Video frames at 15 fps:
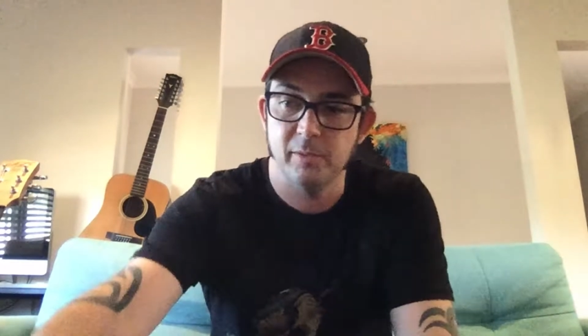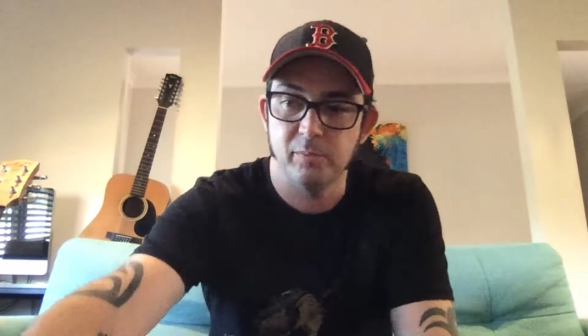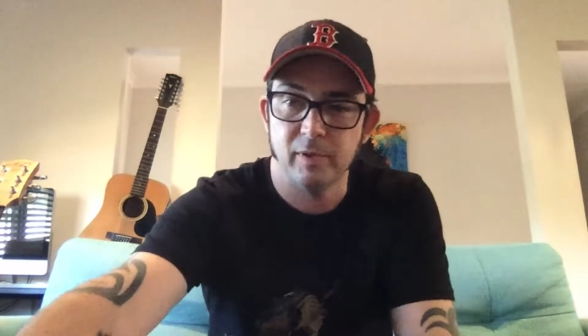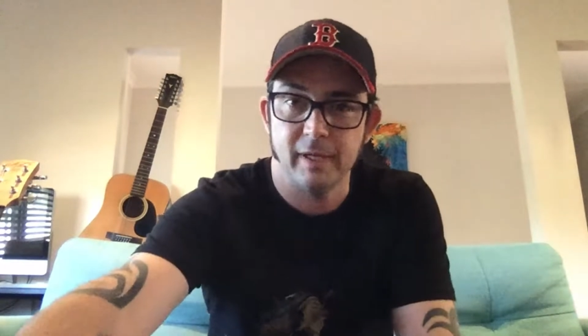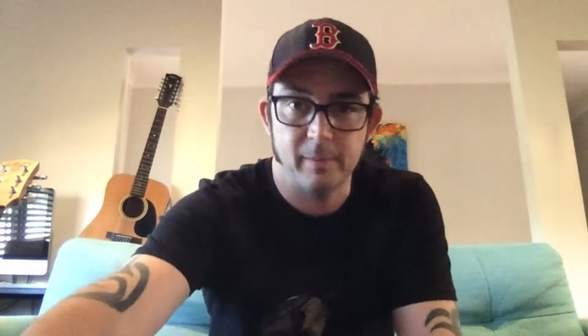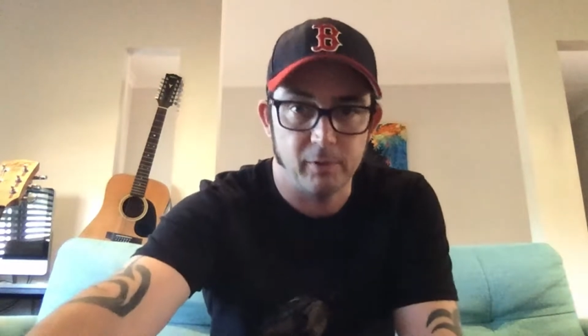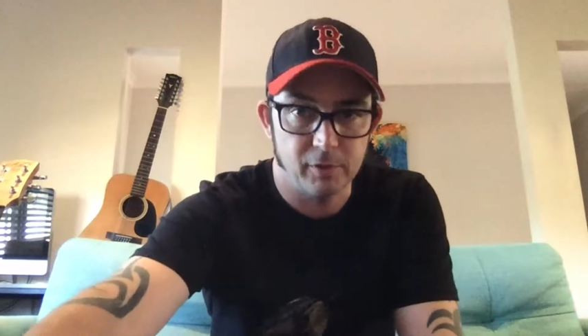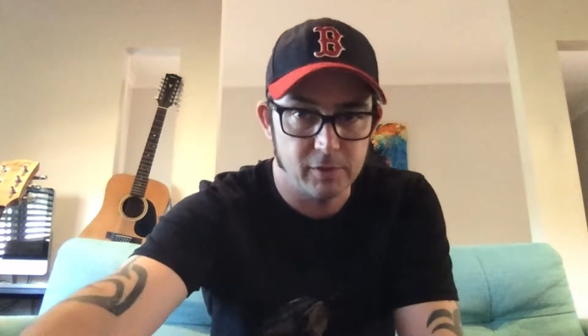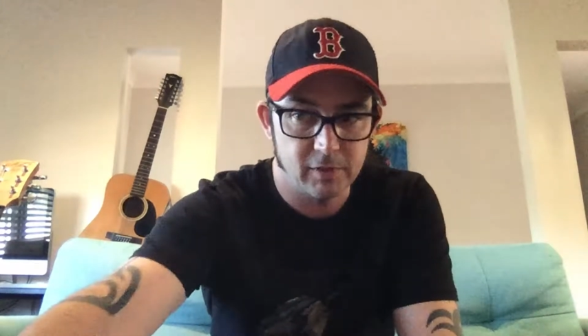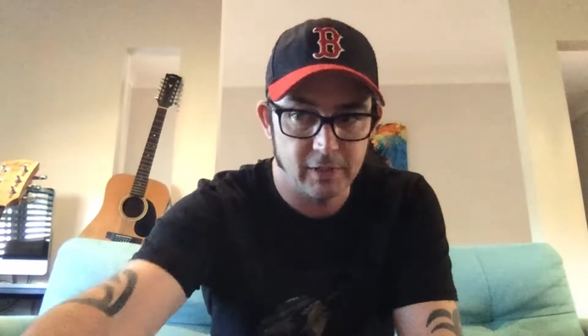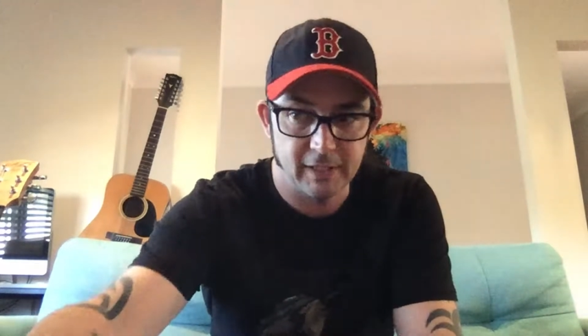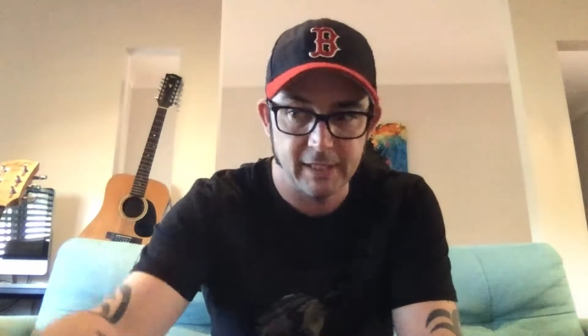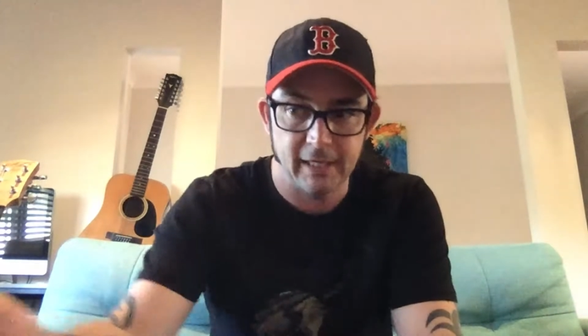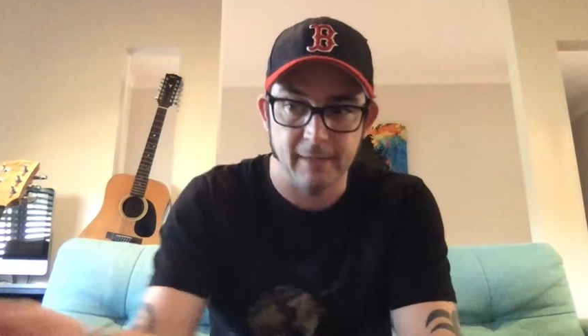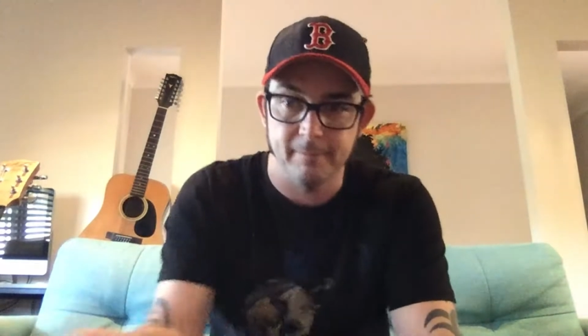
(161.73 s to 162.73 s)
play blues like
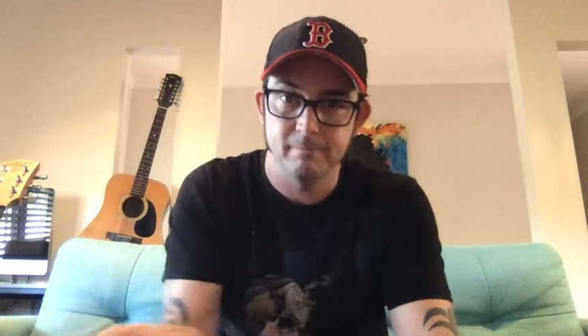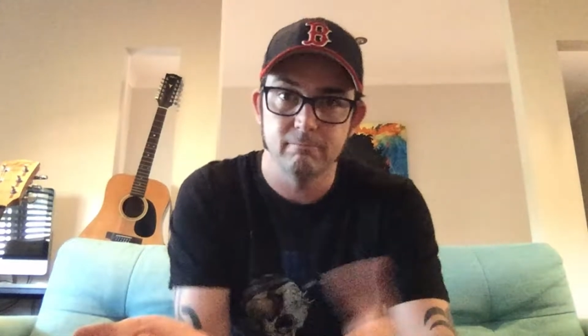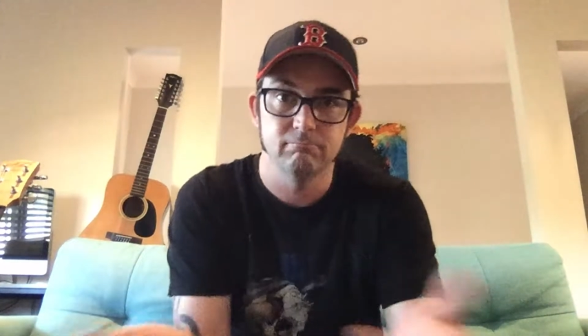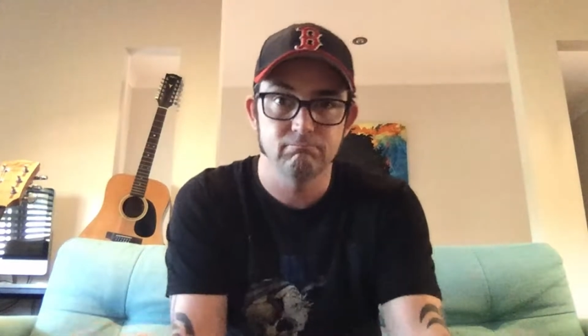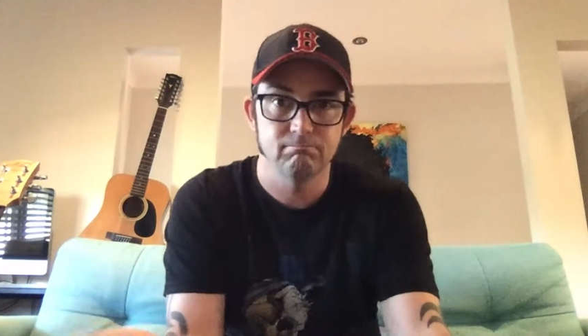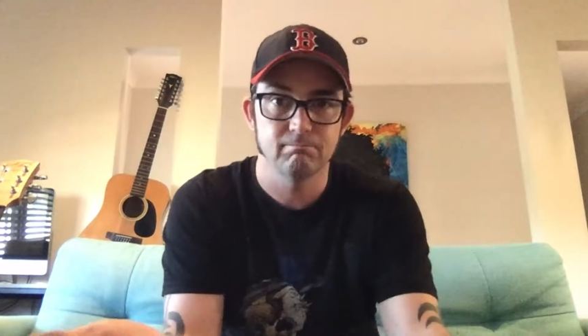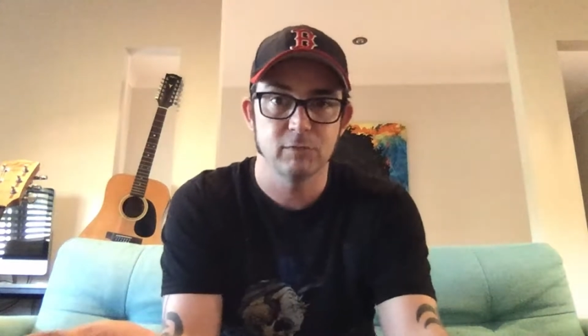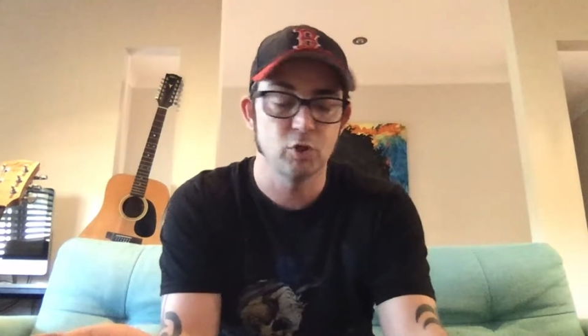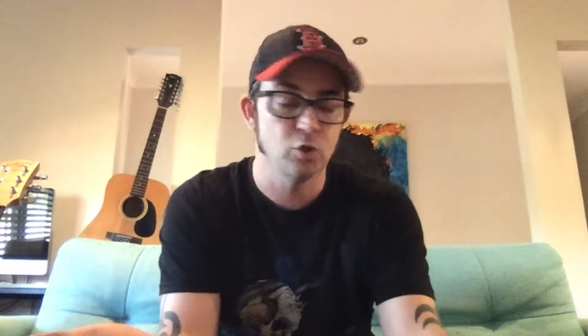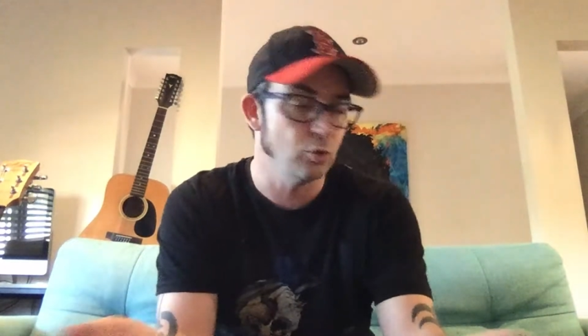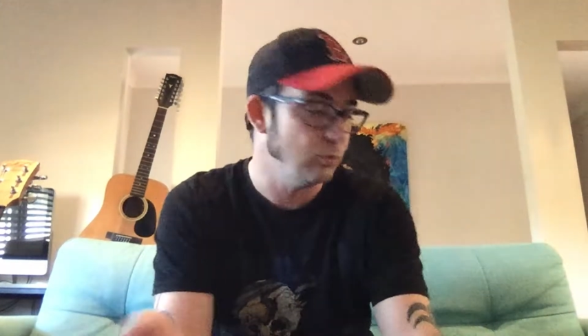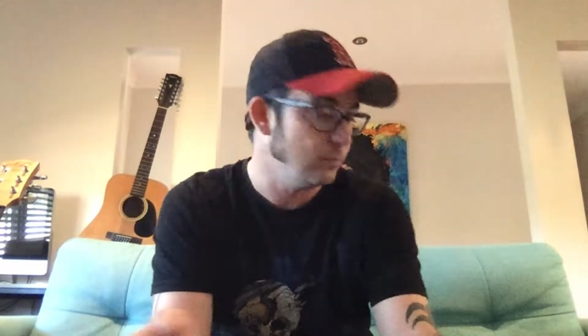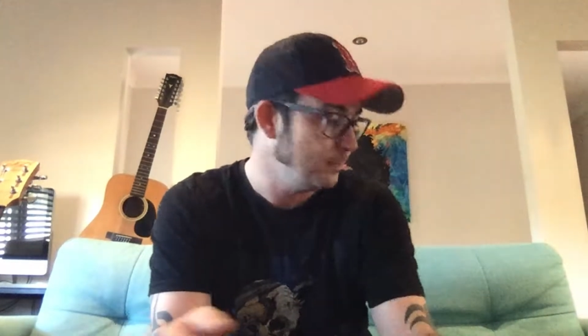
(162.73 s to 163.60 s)
that. Cool.